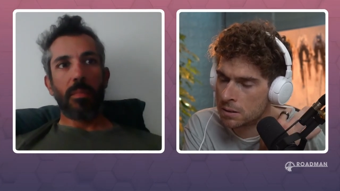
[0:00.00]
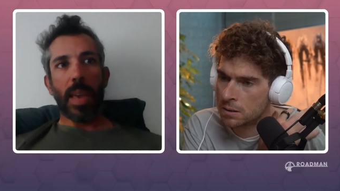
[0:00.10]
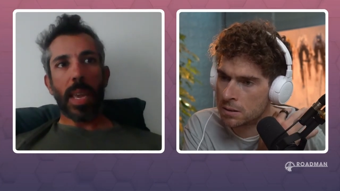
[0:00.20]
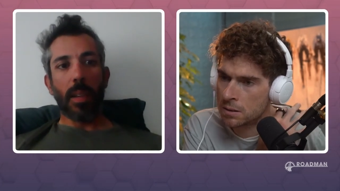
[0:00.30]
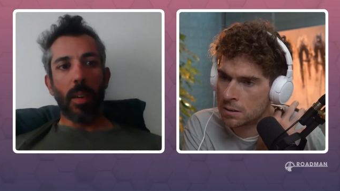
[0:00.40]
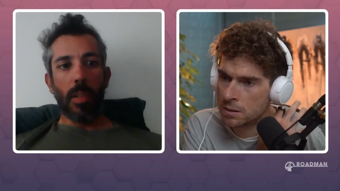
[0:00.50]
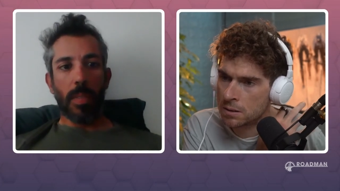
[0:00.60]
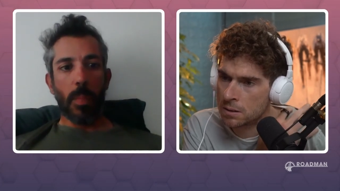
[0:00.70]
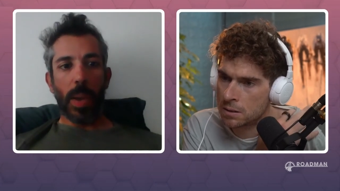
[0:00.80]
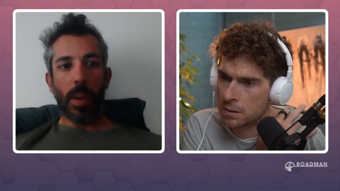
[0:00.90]
Speaker 1: make
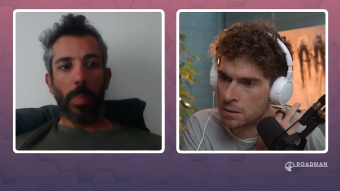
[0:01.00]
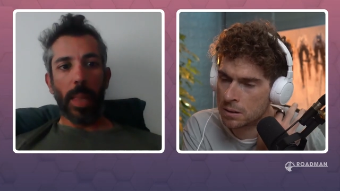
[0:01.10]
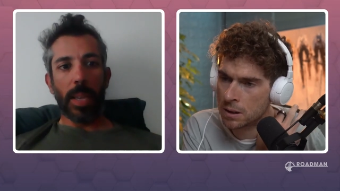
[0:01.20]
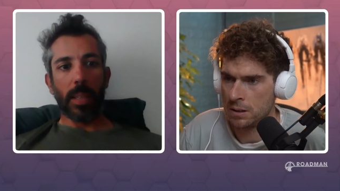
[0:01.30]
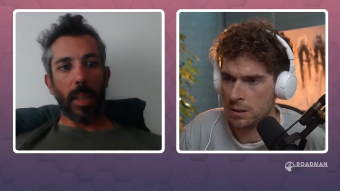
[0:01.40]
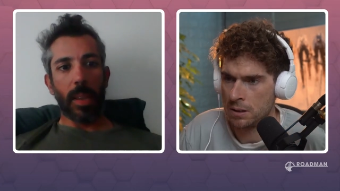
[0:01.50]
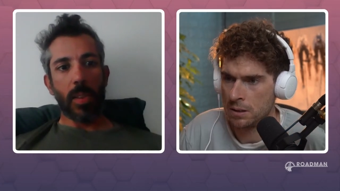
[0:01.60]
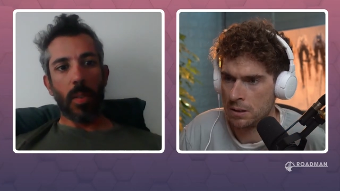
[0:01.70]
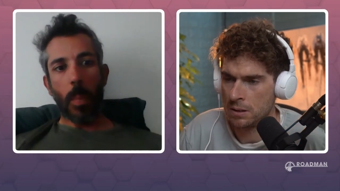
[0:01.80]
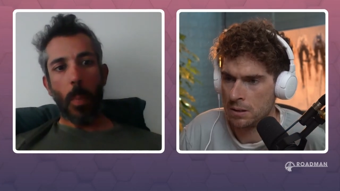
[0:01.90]
earth a better place
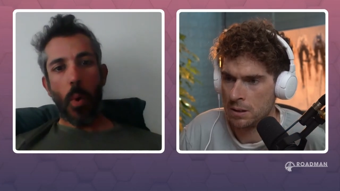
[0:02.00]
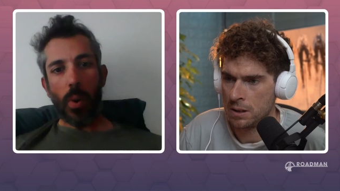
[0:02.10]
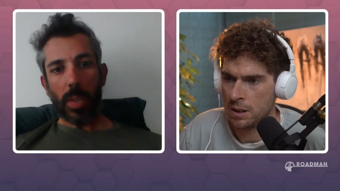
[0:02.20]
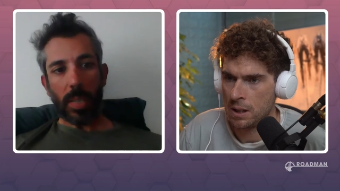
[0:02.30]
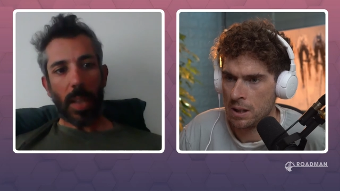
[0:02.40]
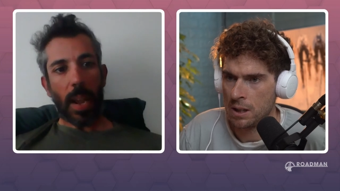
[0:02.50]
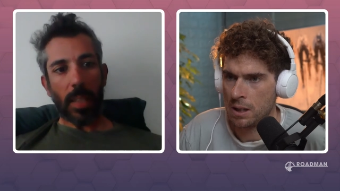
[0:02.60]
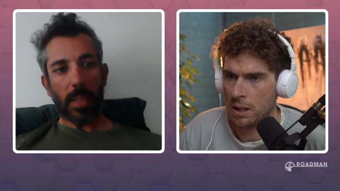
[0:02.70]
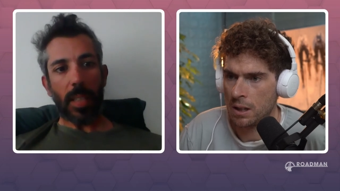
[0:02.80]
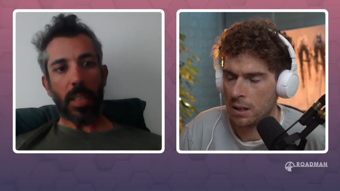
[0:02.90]
you know the more
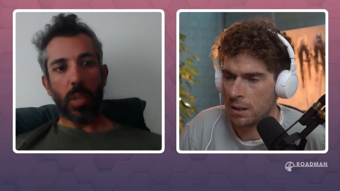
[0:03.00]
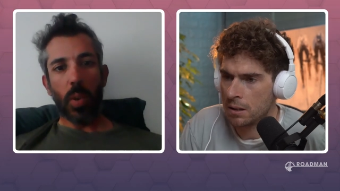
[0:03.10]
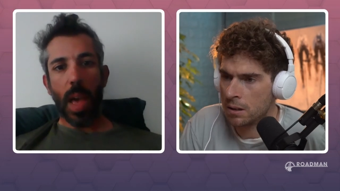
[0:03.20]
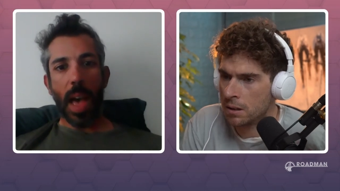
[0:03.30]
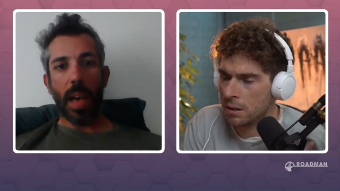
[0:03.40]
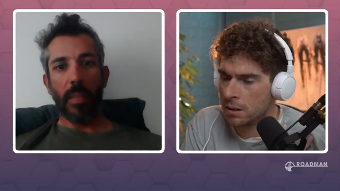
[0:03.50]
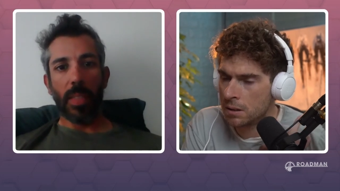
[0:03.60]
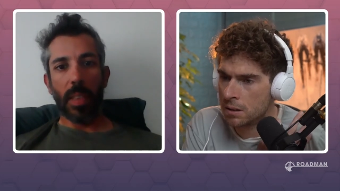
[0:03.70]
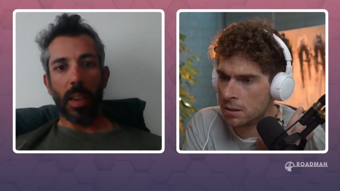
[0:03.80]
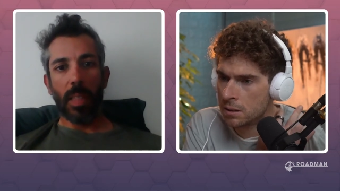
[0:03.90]
cyclists that you have
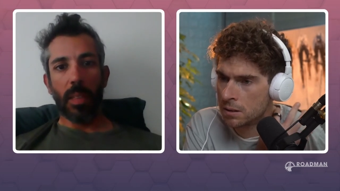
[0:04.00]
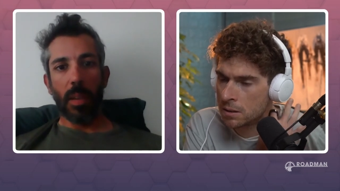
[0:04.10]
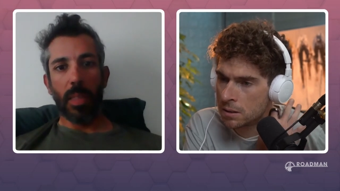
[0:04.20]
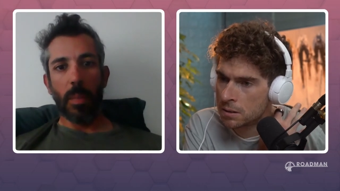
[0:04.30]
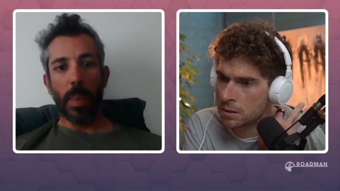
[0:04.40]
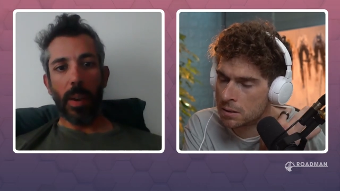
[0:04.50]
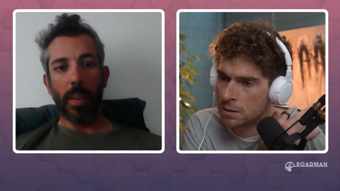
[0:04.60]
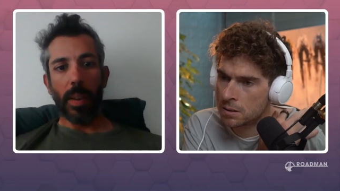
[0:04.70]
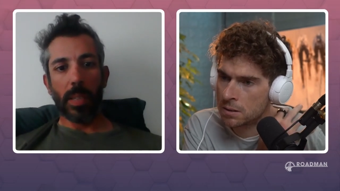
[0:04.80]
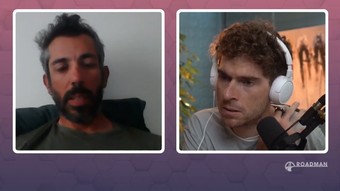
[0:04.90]
and the and the, and the better
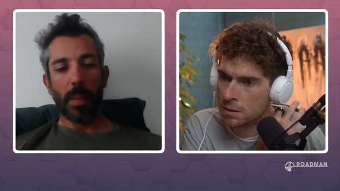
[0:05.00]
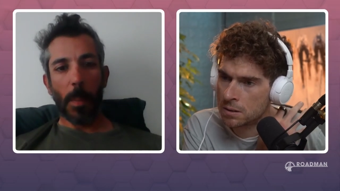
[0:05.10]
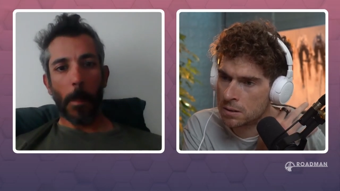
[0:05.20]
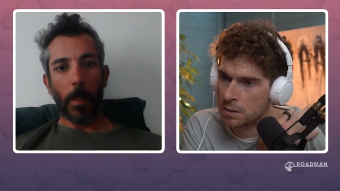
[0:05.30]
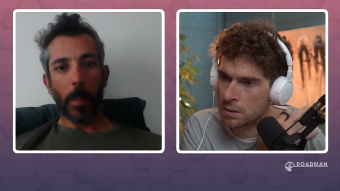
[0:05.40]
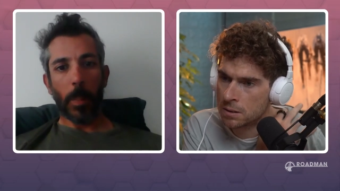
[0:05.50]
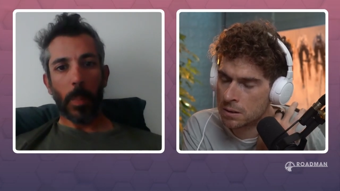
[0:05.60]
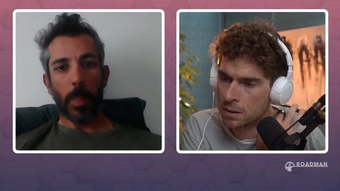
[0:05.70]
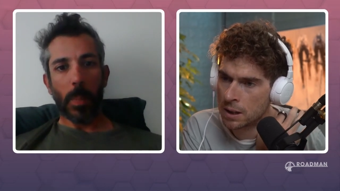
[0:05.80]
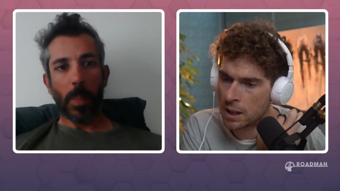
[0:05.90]
it is
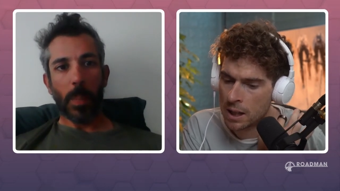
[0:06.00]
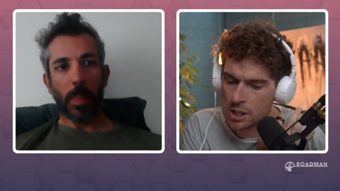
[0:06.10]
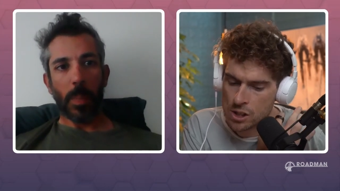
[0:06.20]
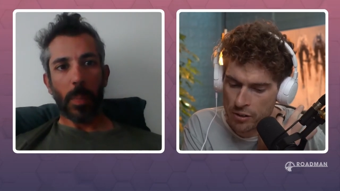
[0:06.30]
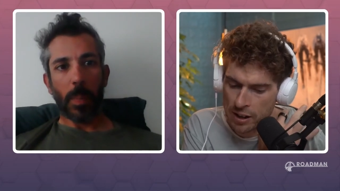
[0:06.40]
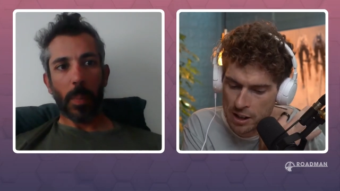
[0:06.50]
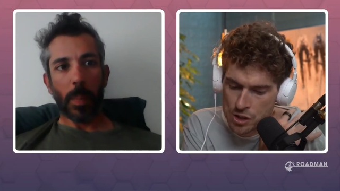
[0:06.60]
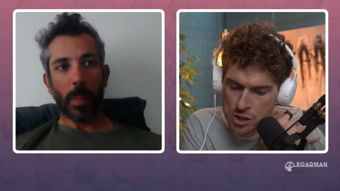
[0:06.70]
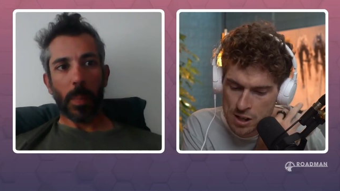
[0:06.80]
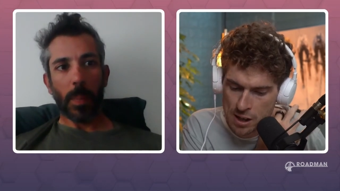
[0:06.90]
Speaker 2: Sophie, and
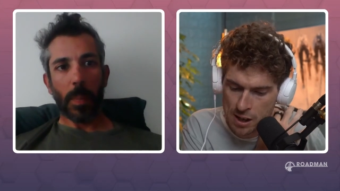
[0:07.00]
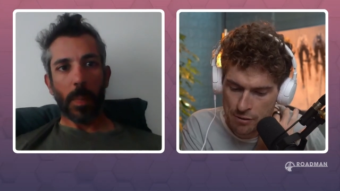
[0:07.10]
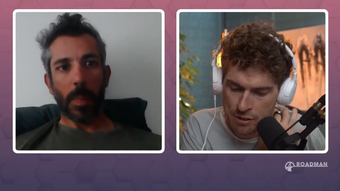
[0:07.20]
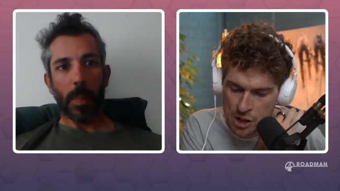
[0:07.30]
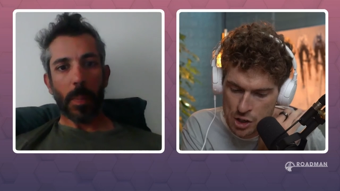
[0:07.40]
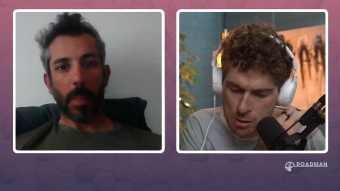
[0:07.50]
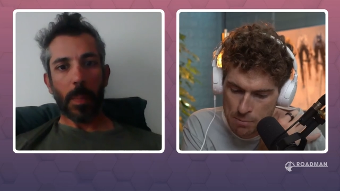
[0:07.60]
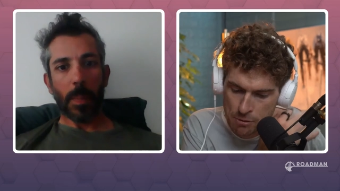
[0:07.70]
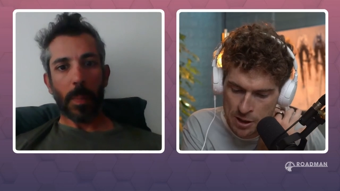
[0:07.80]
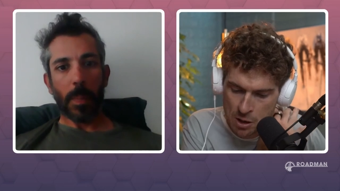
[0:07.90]
just to finish up,
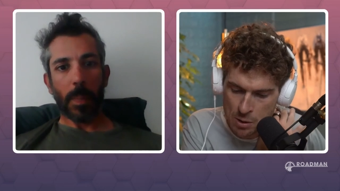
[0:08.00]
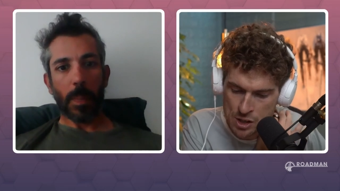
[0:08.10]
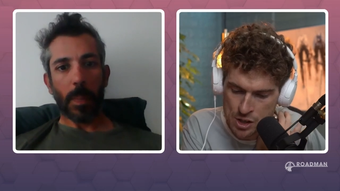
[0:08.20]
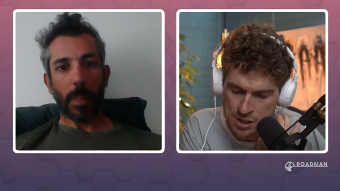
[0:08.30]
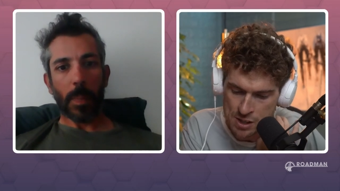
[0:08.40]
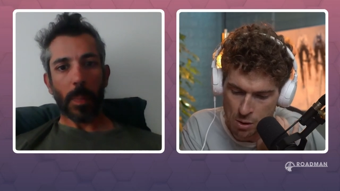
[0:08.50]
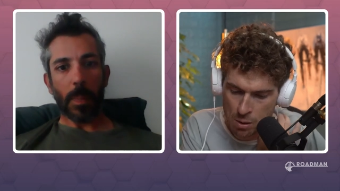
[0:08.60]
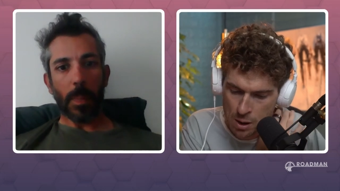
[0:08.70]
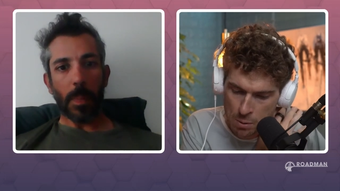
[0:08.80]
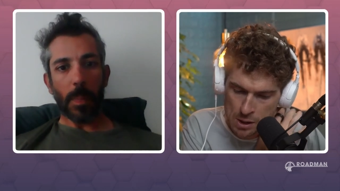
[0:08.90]
final question. So
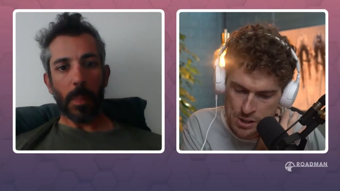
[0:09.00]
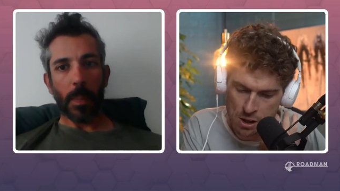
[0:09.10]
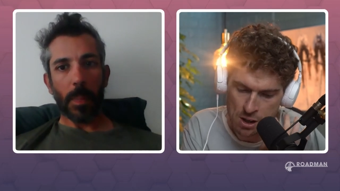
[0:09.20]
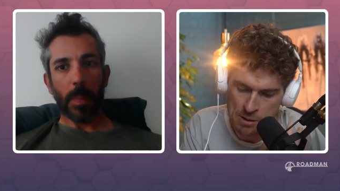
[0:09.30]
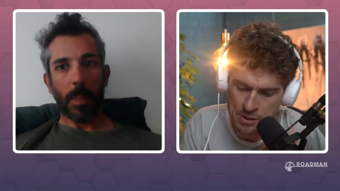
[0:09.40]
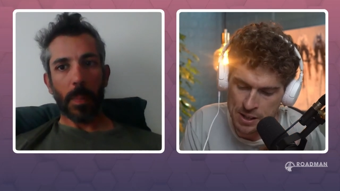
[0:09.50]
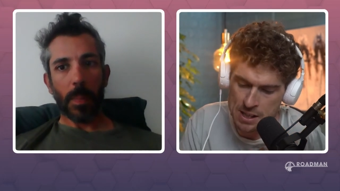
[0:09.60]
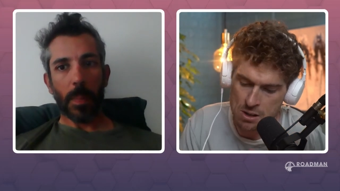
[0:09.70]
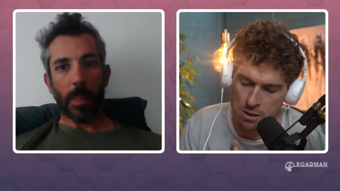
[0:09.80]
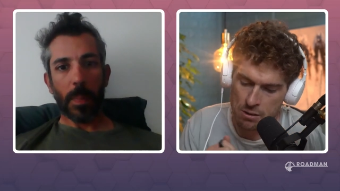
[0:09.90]
we were talking about that
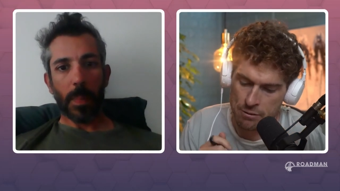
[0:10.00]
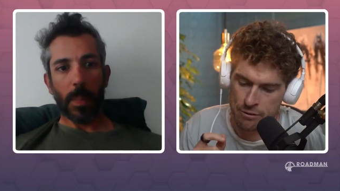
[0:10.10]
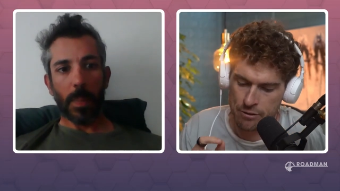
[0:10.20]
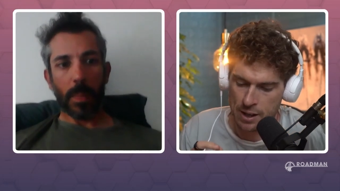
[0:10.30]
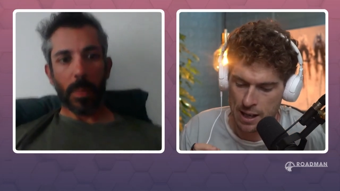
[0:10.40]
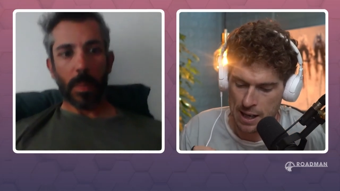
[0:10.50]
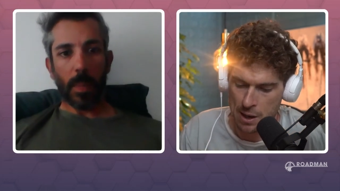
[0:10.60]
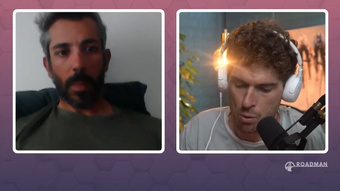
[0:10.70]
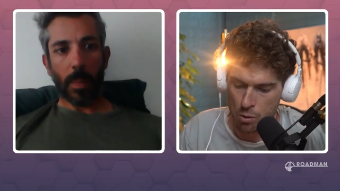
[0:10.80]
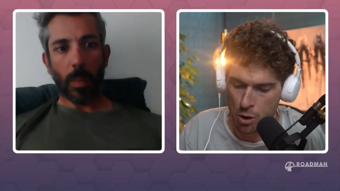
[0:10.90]
sort of uh,
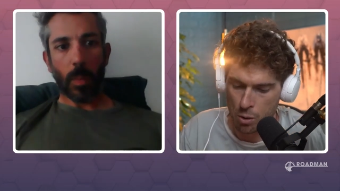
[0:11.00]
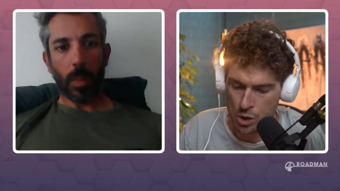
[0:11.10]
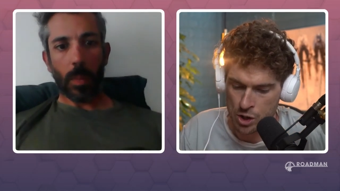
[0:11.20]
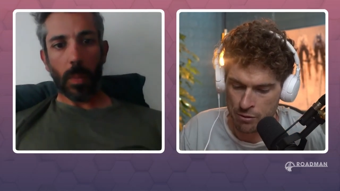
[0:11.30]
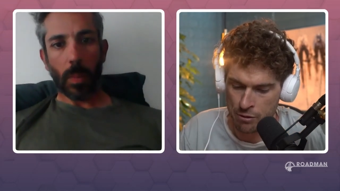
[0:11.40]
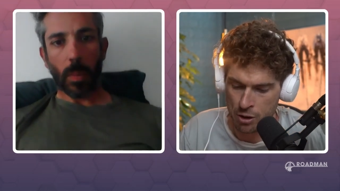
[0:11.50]
erosion from